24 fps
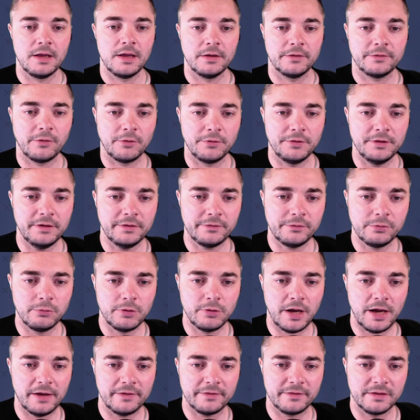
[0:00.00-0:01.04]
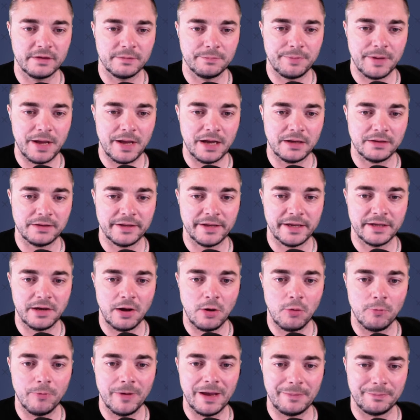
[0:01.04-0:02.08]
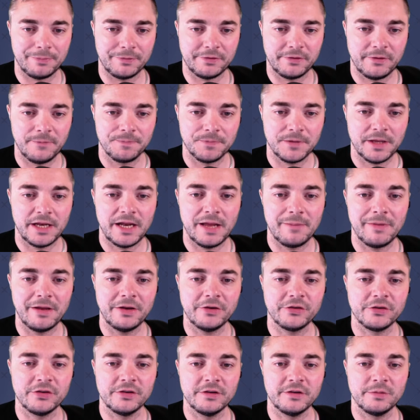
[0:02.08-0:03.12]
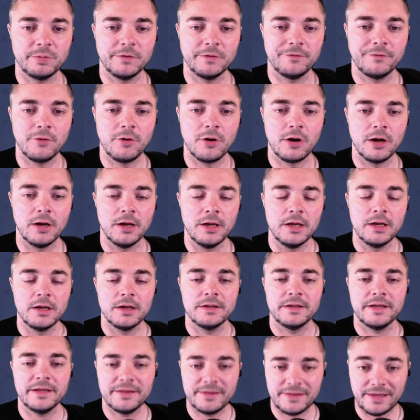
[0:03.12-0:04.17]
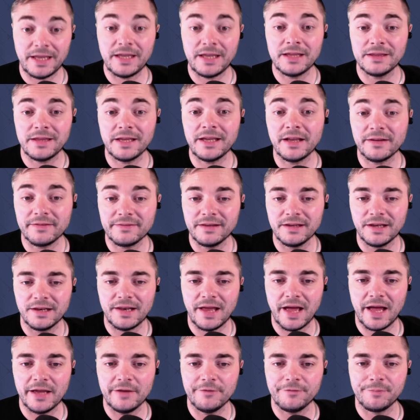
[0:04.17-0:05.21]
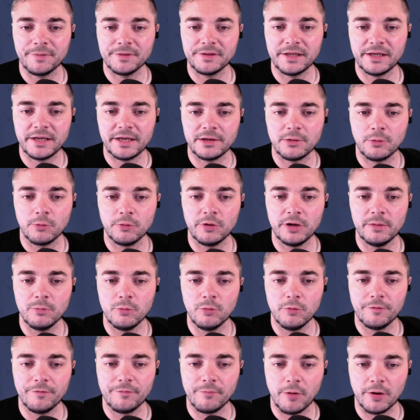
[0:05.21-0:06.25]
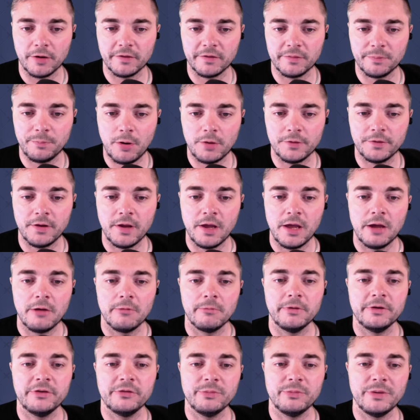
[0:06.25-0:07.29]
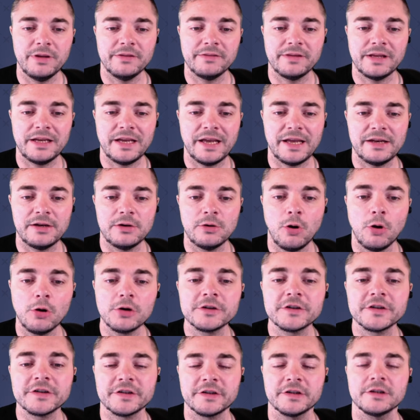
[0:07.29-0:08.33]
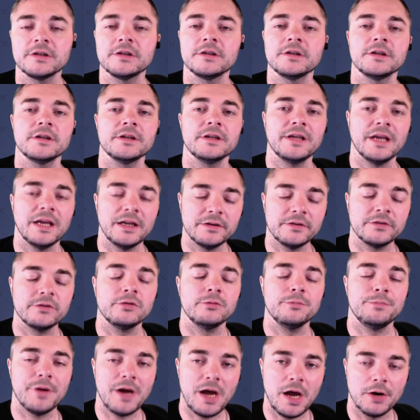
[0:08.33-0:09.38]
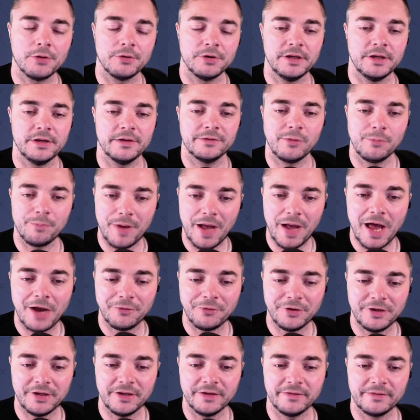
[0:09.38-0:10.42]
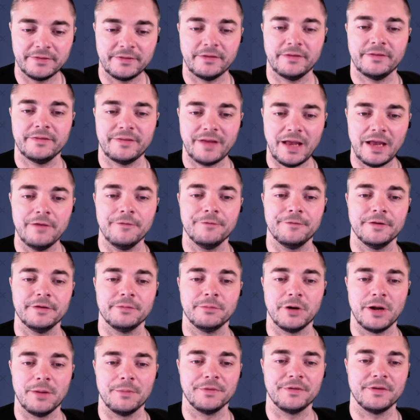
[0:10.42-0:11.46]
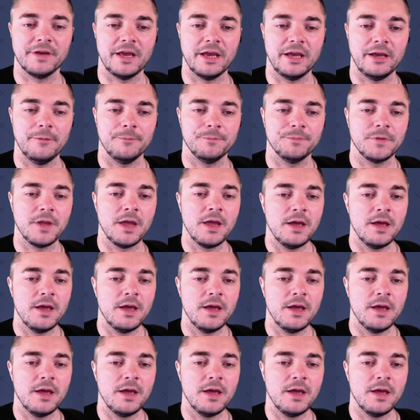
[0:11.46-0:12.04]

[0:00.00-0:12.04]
So these 2 guys in the back, they are now webbed. And I mentioned this before. They are still alive, but they can only move 1 spot, which means they cannot get to Pari. So Pari is safe, is what I'm saying.